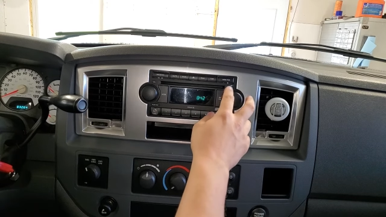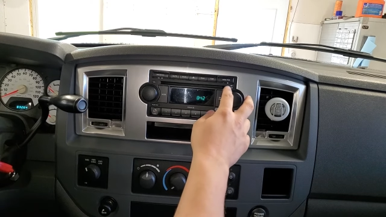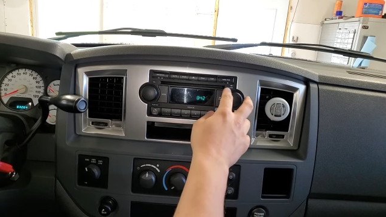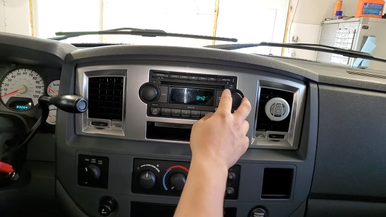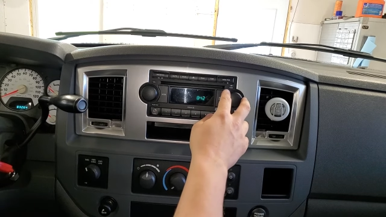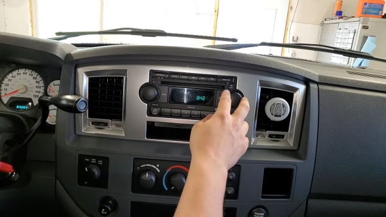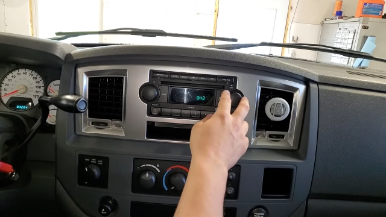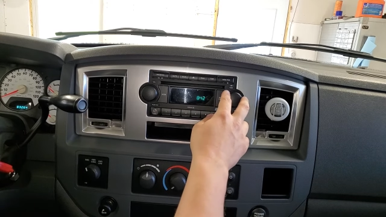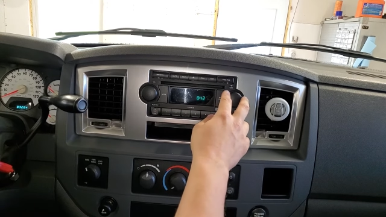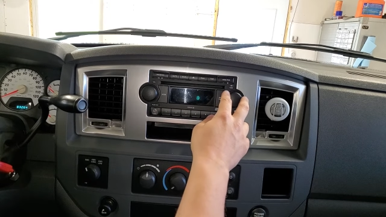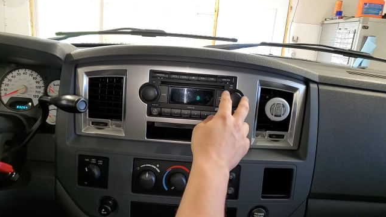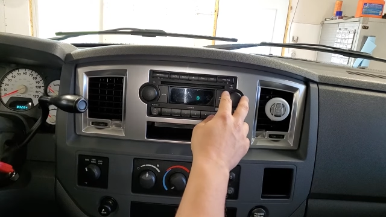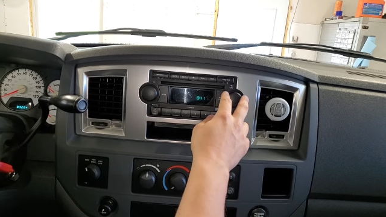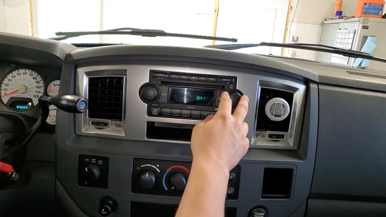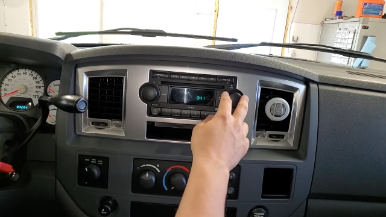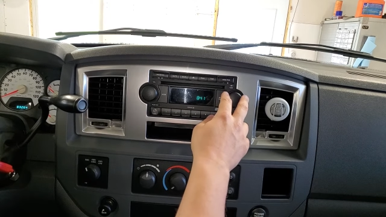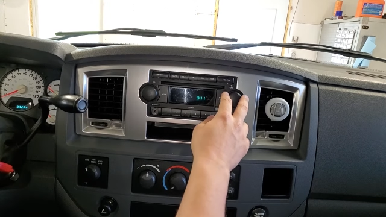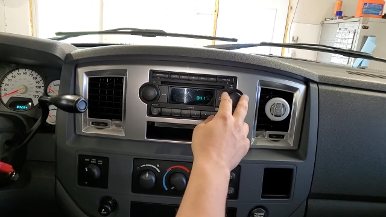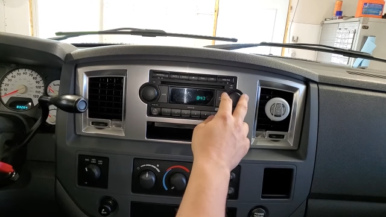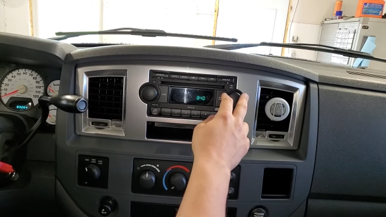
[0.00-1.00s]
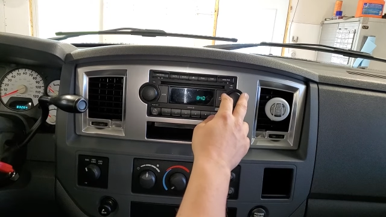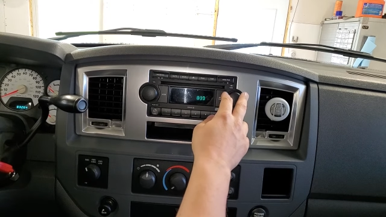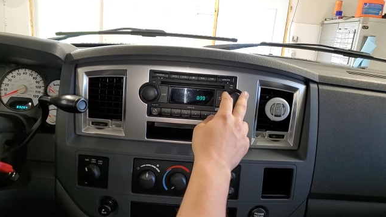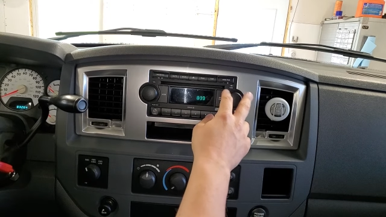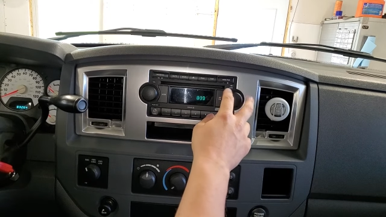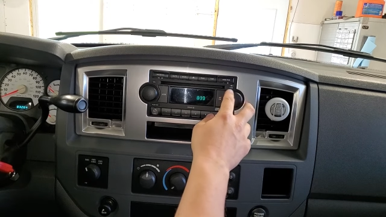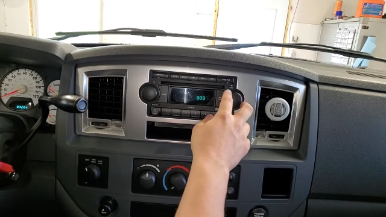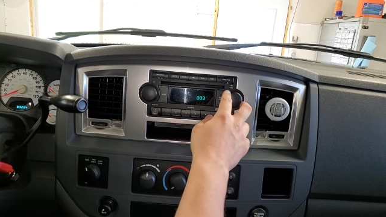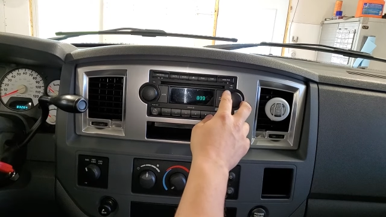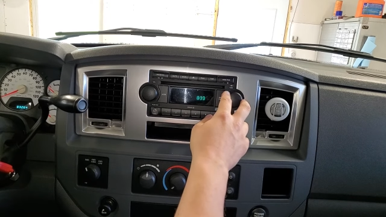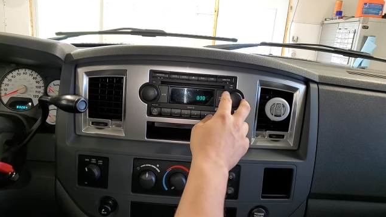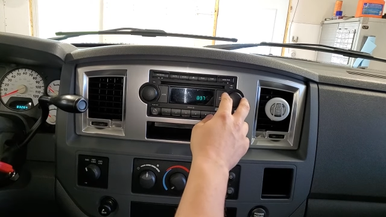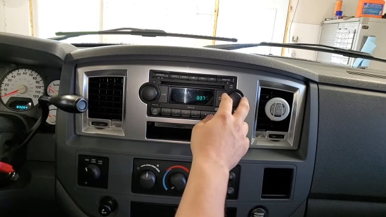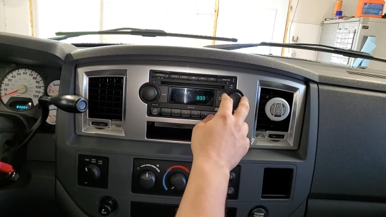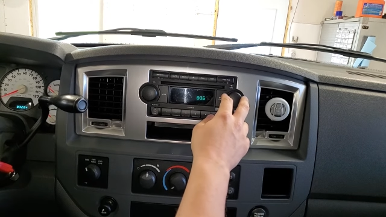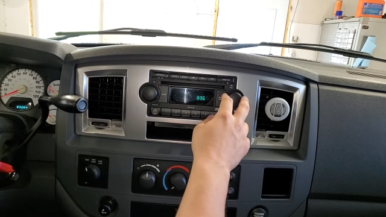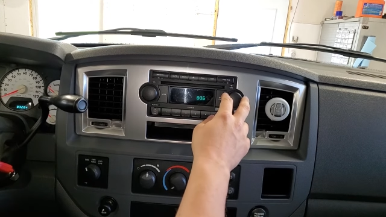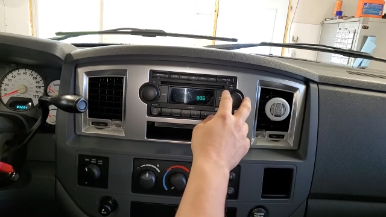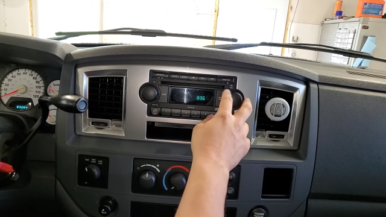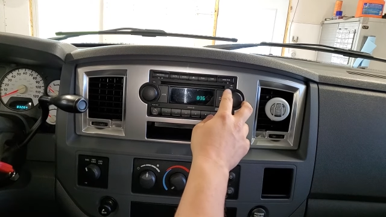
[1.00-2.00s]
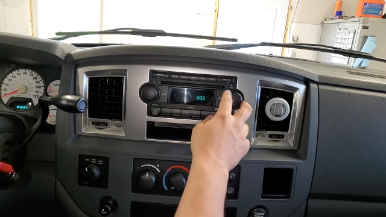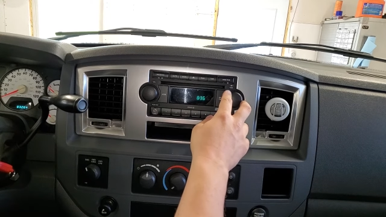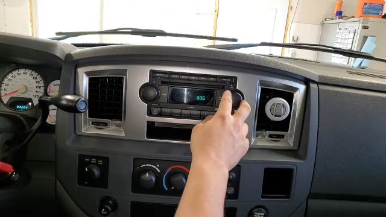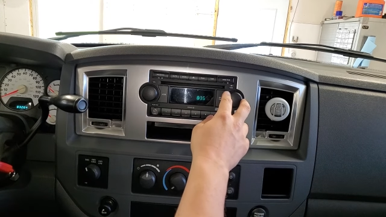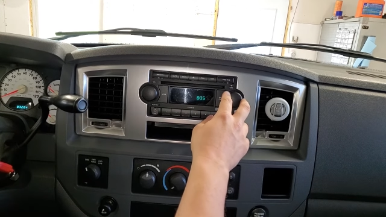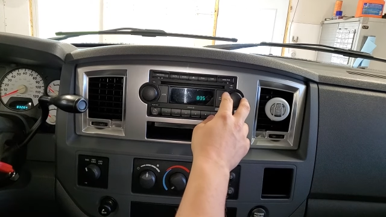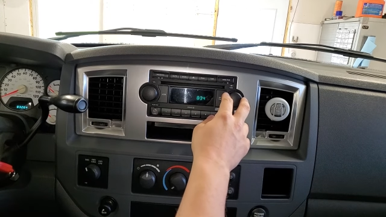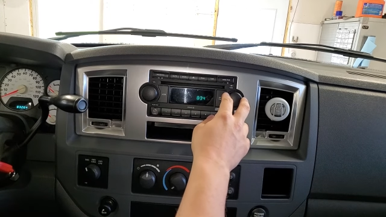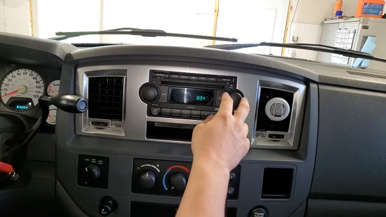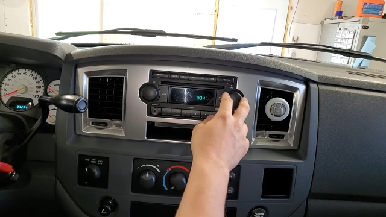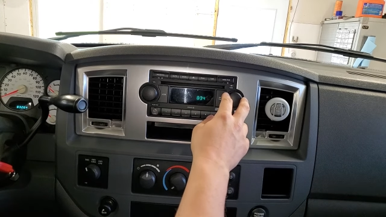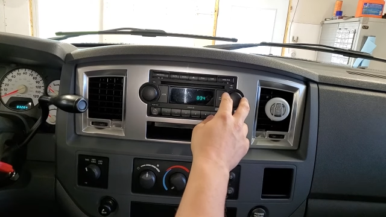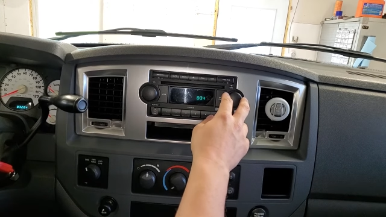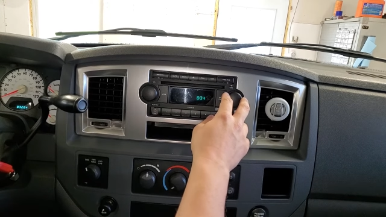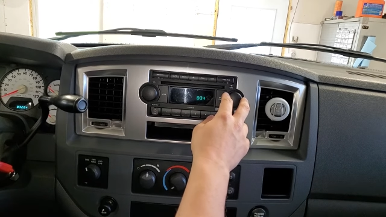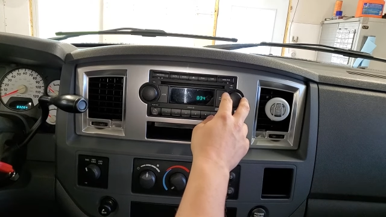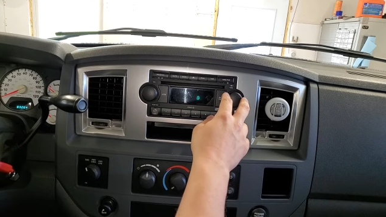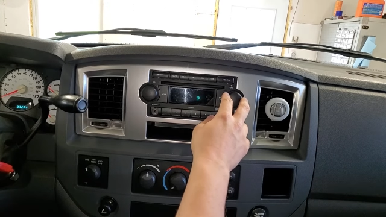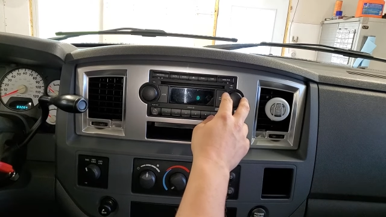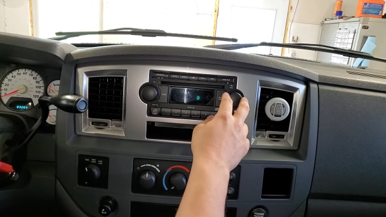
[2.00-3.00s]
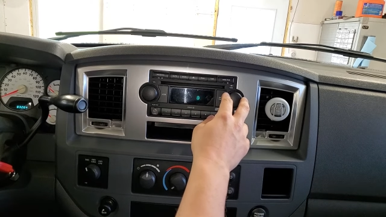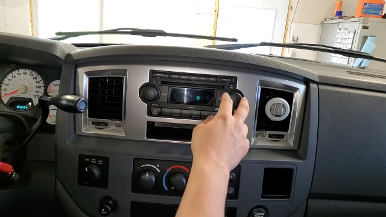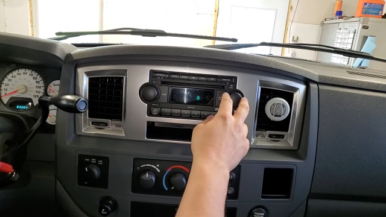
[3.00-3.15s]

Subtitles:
No face is visible, so there are no lips to read.